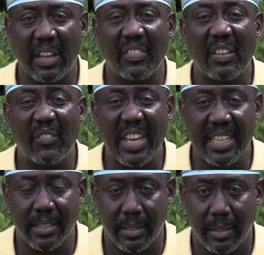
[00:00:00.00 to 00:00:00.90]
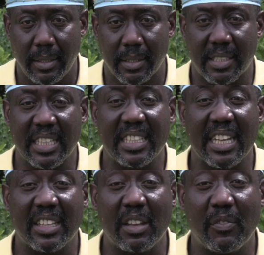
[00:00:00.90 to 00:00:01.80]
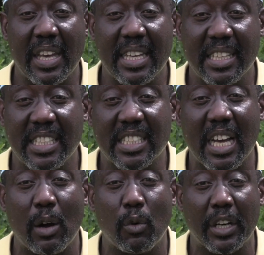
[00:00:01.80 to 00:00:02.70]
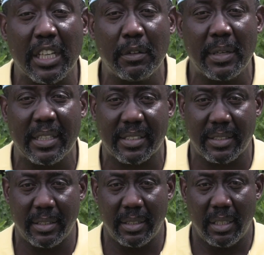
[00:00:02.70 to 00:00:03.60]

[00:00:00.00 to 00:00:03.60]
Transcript: and the veins. Said that the vein is our rivers.